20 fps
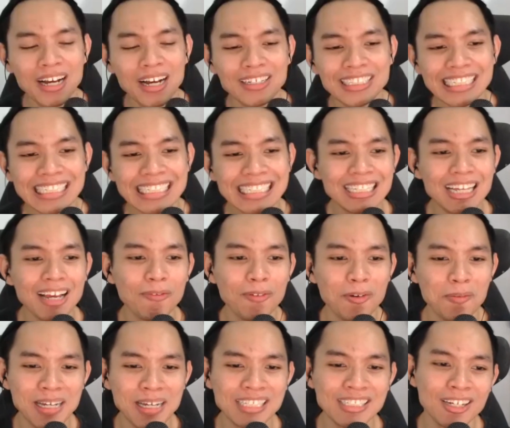I'll just start
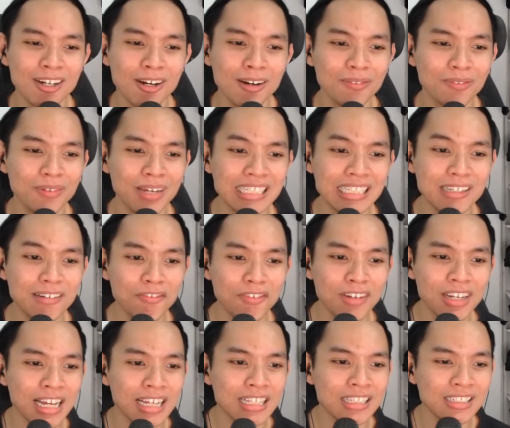for myself as a
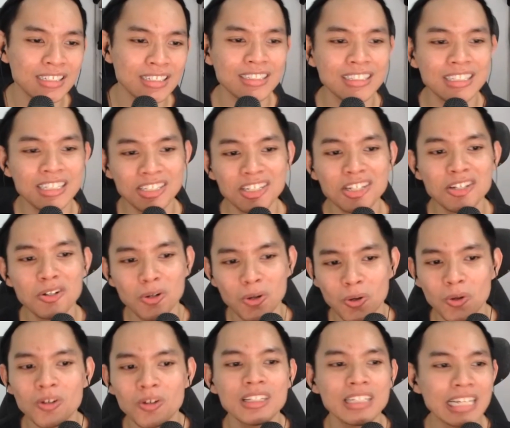freelancer teaching
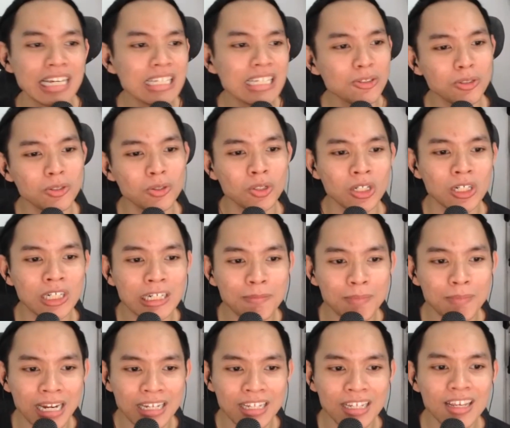code. Yes, you could earn
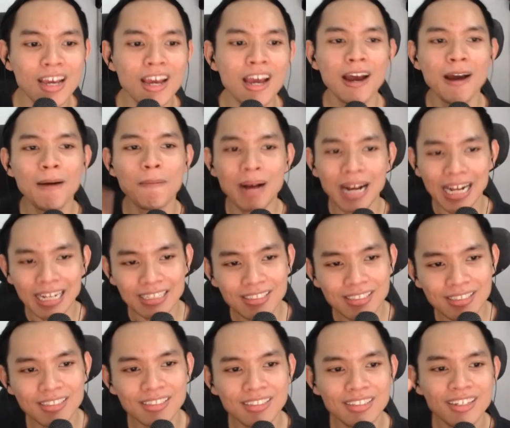money, but
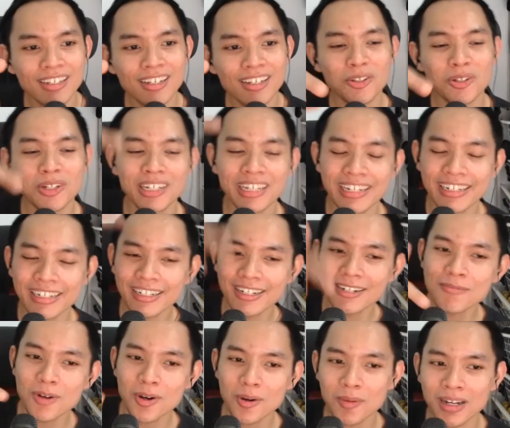you can earn
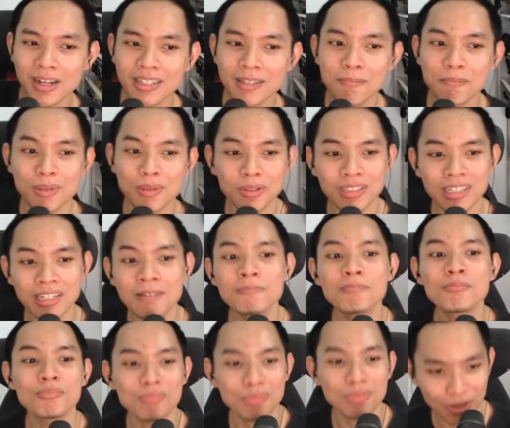more money building
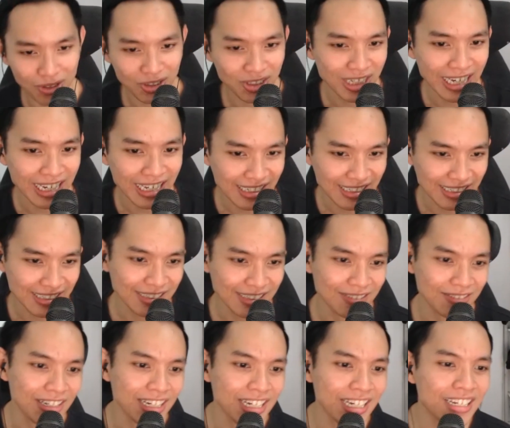projects,
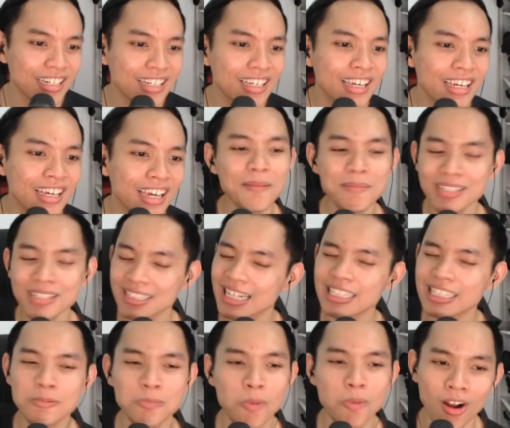right? let me
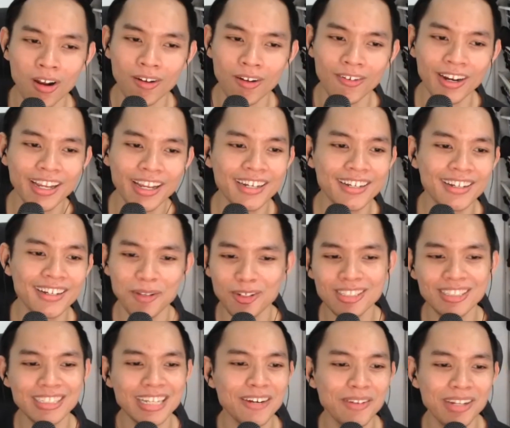start small, right?
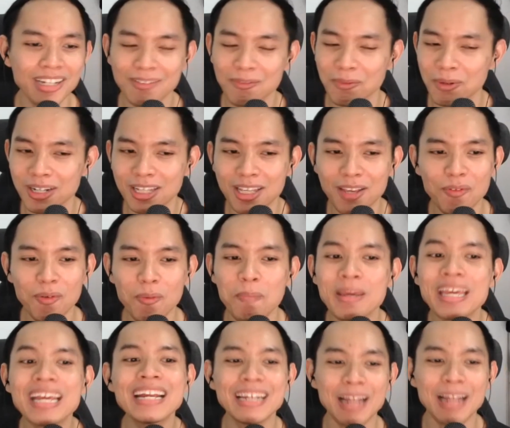Because Derek will give you
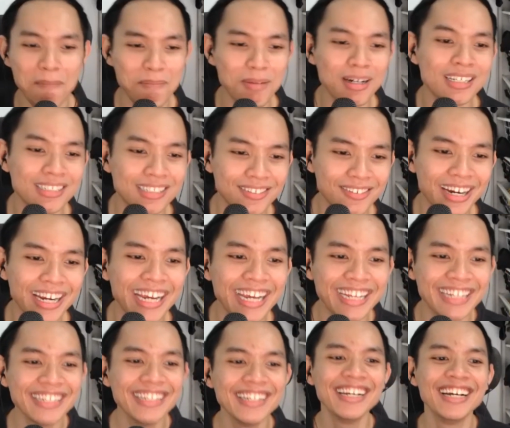big numbers,
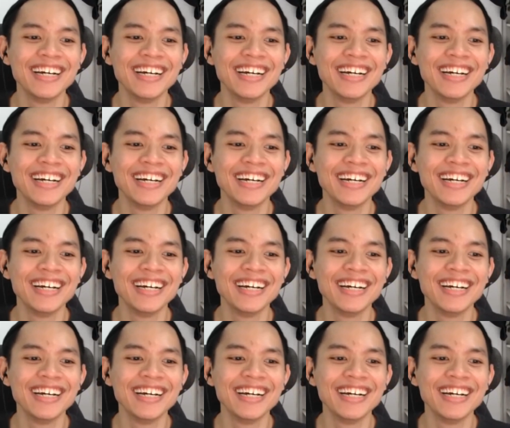right?